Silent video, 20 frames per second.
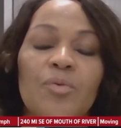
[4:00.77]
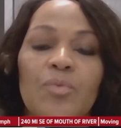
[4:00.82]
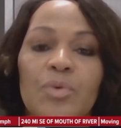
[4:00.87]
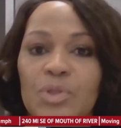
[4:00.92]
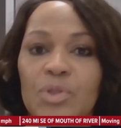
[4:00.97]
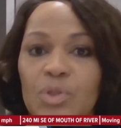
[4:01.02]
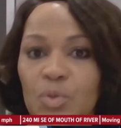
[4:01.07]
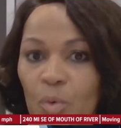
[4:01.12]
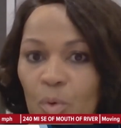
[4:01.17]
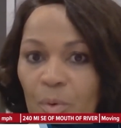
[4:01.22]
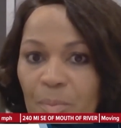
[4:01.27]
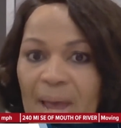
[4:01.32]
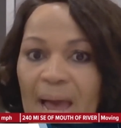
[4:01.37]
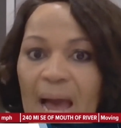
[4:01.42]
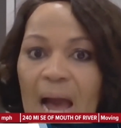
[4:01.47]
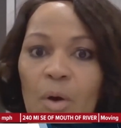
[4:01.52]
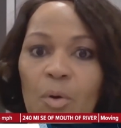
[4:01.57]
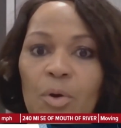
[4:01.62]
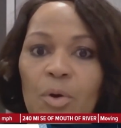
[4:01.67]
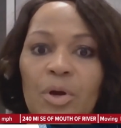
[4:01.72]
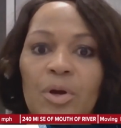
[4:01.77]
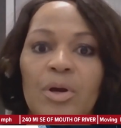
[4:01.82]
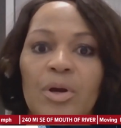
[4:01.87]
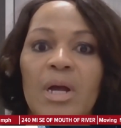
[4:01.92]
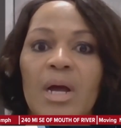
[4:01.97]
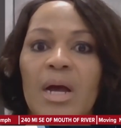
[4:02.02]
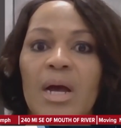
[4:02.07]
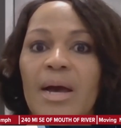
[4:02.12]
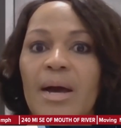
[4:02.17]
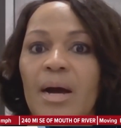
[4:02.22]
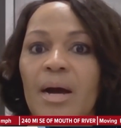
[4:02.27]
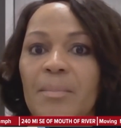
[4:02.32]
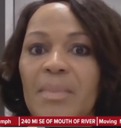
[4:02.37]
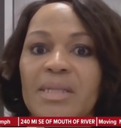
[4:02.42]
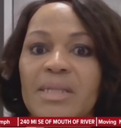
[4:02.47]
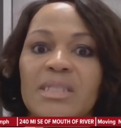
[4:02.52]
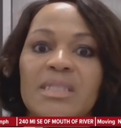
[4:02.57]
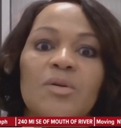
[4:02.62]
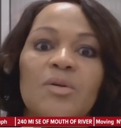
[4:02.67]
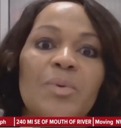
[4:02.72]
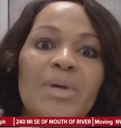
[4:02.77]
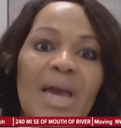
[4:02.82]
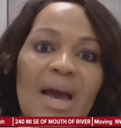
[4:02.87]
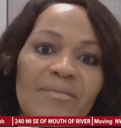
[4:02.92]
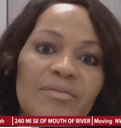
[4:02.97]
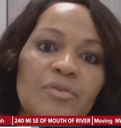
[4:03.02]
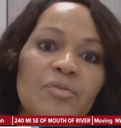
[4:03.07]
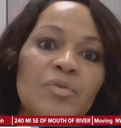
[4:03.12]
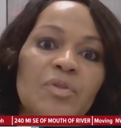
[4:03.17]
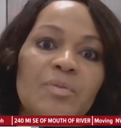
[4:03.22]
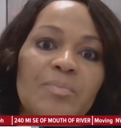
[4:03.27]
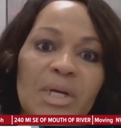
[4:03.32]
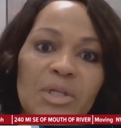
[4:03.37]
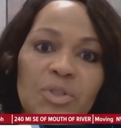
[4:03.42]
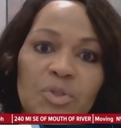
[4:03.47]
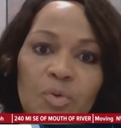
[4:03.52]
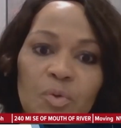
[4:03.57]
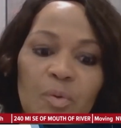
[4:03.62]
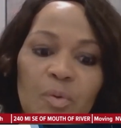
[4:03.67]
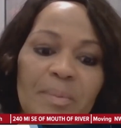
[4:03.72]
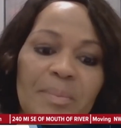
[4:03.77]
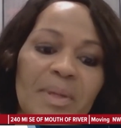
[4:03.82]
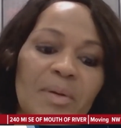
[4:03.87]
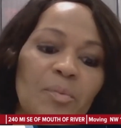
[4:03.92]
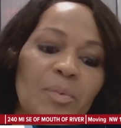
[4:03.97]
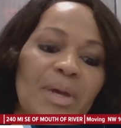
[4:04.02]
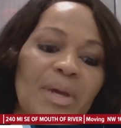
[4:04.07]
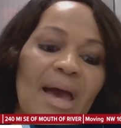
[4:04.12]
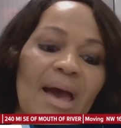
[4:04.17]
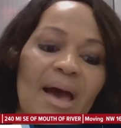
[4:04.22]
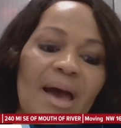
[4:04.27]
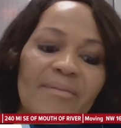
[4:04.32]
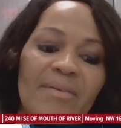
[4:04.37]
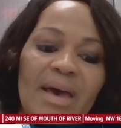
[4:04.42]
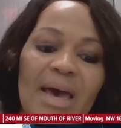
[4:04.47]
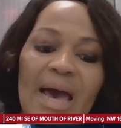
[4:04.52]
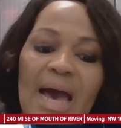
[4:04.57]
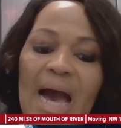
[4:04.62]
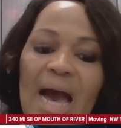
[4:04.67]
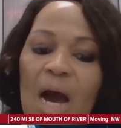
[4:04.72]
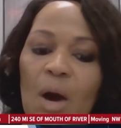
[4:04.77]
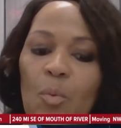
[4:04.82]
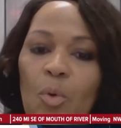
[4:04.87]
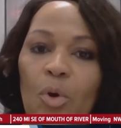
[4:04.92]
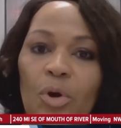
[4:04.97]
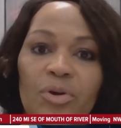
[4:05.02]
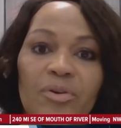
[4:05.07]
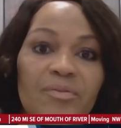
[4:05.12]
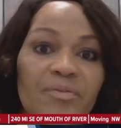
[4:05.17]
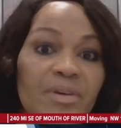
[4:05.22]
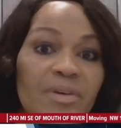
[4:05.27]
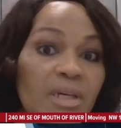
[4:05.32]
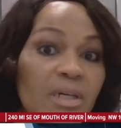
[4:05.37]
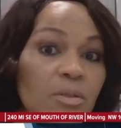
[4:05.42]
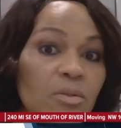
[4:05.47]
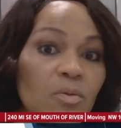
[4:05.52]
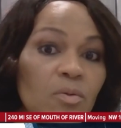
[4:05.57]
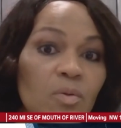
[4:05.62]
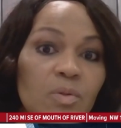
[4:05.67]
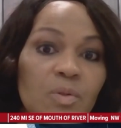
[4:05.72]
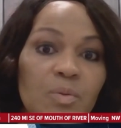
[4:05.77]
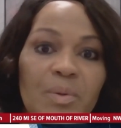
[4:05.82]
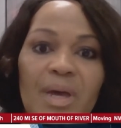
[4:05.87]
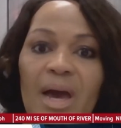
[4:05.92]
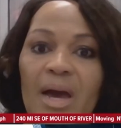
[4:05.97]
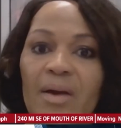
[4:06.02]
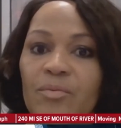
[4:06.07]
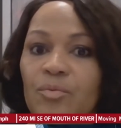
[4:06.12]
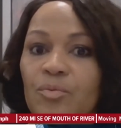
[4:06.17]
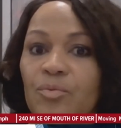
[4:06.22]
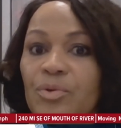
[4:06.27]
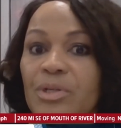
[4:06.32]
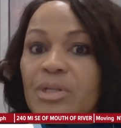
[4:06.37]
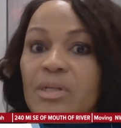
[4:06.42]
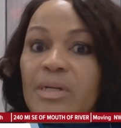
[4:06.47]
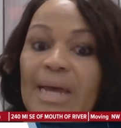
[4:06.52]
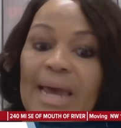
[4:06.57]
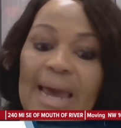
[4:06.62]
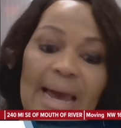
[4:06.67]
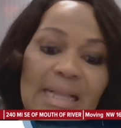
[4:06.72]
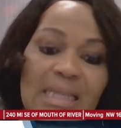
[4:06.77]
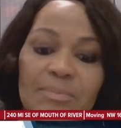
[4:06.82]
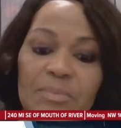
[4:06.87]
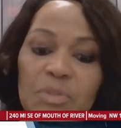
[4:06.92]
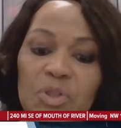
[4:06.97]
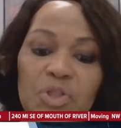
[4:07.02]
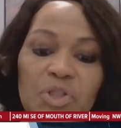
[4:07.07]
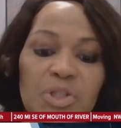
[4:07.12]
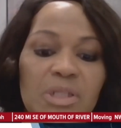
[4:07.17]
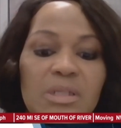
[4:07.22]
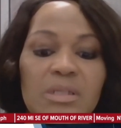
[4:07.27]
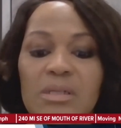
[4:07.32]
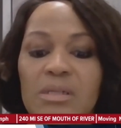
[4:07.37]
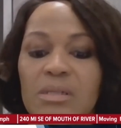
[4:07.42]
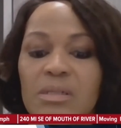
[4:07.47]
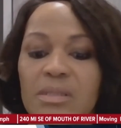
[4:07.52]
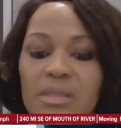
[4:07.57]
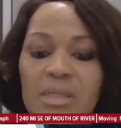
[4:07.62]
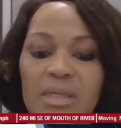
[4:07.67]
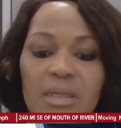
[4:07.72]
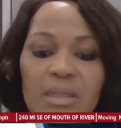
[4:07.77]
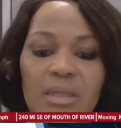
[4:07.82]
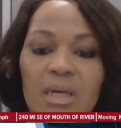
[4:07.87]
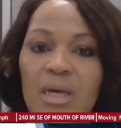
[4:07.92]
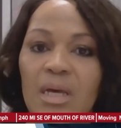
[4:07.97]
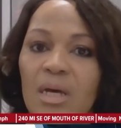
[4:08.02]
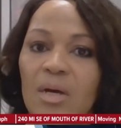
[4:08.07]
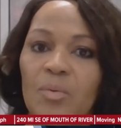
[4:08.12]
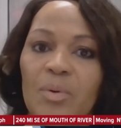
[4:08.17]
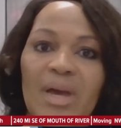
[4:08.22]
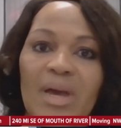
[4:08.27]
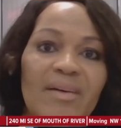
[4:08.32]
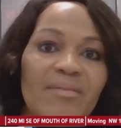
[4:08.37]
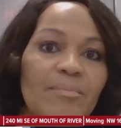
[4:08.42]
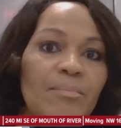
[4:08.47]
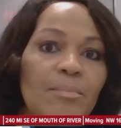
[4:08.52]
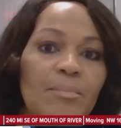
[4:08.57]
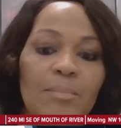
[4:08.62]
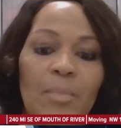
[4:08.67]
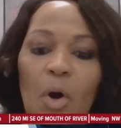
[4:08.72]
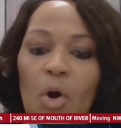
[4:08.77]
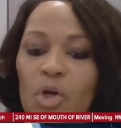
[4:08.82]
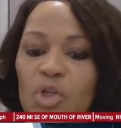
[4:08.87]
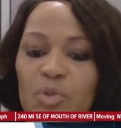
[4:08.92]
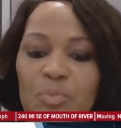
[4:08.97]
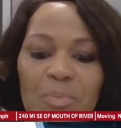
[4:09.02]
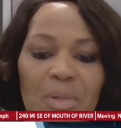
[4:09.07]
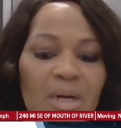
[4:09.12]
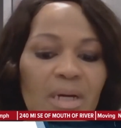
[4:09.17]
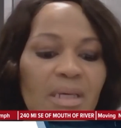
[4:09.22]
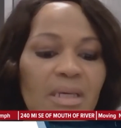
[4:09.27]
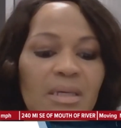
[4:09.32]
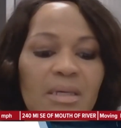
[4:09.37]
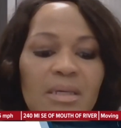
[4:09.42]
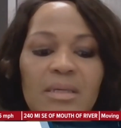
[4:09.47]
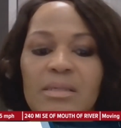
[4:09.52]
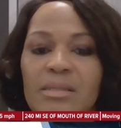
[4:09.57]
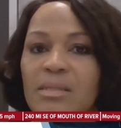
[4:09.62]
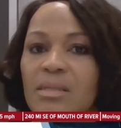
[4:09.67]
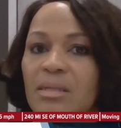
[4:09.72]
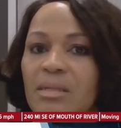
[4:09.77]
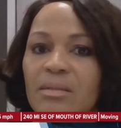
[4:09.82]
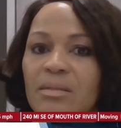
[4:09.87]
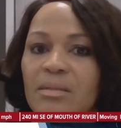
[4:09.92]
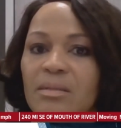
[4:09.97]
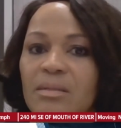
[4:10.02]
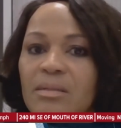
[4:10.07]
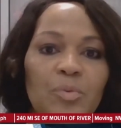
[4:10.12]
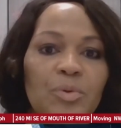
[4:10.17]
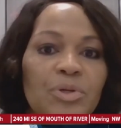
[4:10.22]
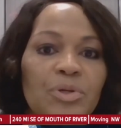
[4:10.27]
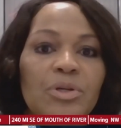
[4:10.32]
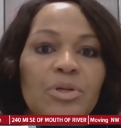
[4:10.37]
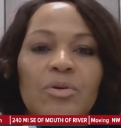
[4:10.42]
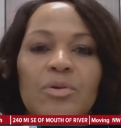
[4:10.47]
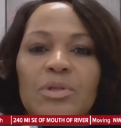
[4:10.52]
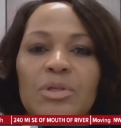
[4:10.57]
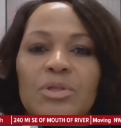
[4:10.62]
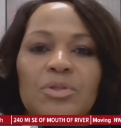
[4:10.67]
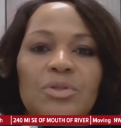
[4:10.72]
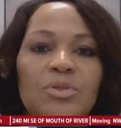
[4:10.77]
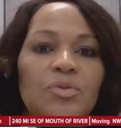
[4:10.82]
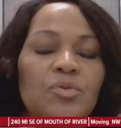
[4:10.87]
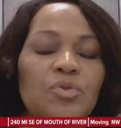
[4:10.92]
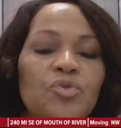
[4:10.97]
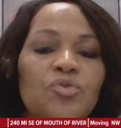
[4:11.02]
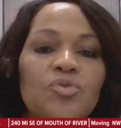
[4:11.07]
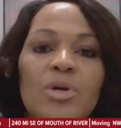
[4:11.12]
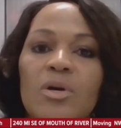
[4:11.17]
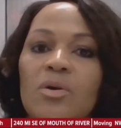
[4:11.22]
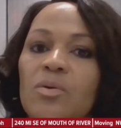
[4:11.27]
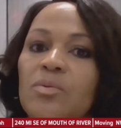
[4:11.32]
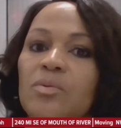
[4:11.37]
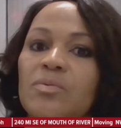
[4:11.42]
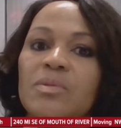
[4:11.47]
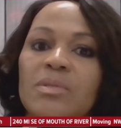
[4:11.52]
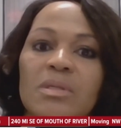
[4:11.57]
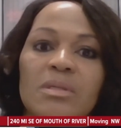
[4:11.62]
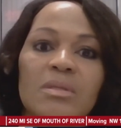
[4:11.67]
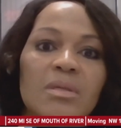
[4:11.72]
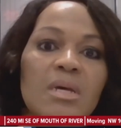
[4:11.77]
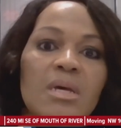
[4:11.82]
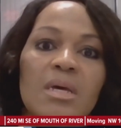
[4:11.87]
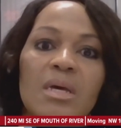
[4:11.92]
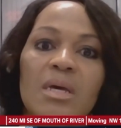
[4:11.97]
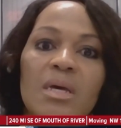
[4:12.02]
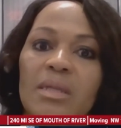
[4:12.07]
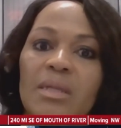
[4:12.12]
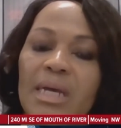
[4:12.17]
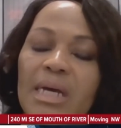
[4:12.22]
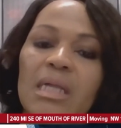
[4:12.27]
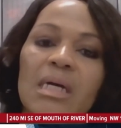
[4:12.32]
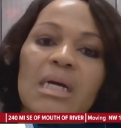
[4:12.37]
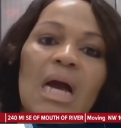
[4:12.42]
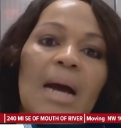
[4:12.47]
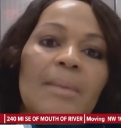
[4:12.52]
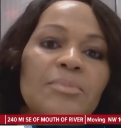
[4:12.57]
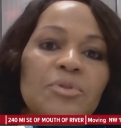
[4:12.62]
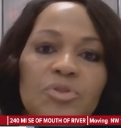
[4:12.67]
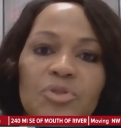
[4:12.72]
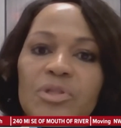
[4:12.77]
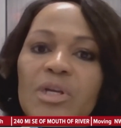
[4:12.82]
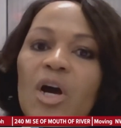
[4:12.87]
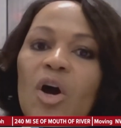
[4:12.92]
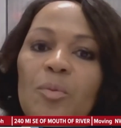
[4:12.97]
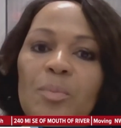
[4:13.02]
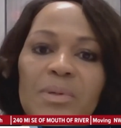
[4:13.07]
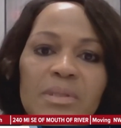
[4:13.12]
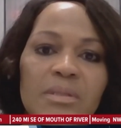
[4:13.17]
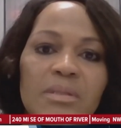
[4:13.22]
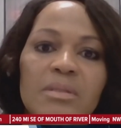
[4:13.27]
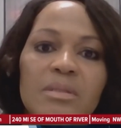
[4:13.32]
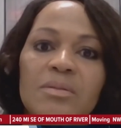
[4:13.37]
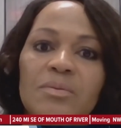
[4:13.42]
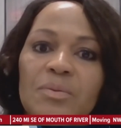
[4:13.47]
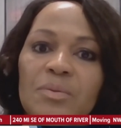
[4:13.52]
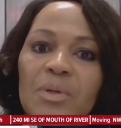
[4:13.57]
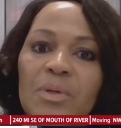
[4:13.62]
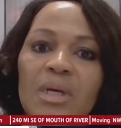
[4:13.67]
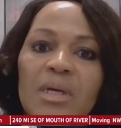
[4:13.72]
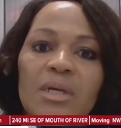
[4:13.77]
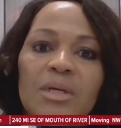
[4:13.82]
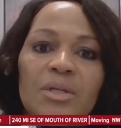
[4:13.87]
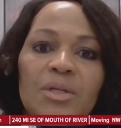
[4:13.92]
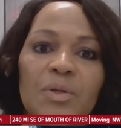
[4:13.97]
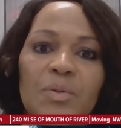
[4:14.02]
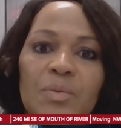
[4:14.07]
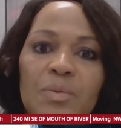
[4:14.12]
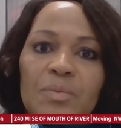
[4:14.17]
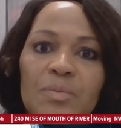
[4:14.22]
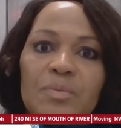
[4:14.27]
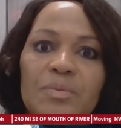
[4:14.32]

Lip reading: restore power. And so we have to use special equipment. We have high water vehicles, we have rear alley machines, and we have marsh buggies, and, you know, we're going to use drones and helicopters to help us to, you know,